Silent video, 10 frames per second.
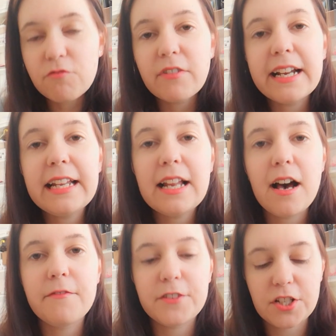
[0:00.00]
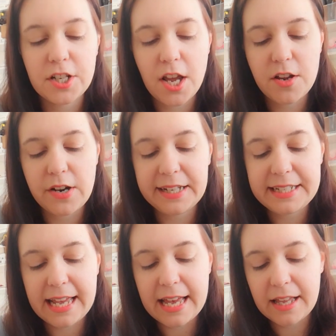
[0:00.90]
really love to know your
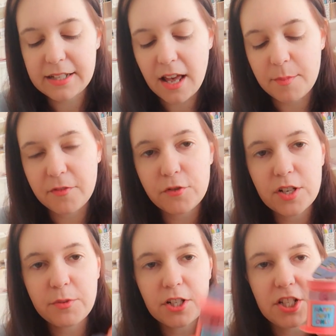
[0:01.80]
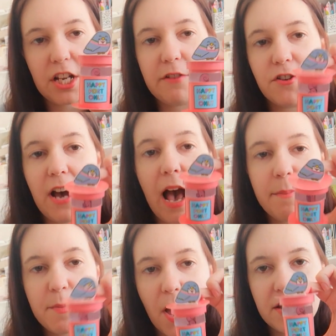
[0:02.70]
ideas um, of what you want to do with your
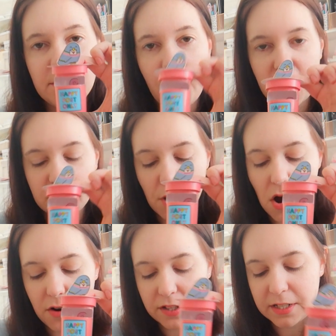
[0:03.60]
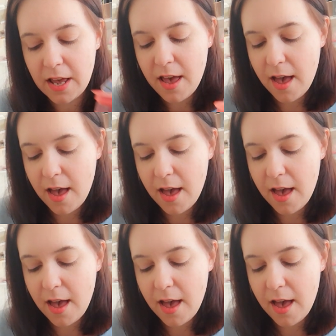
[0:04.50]
happy post postbox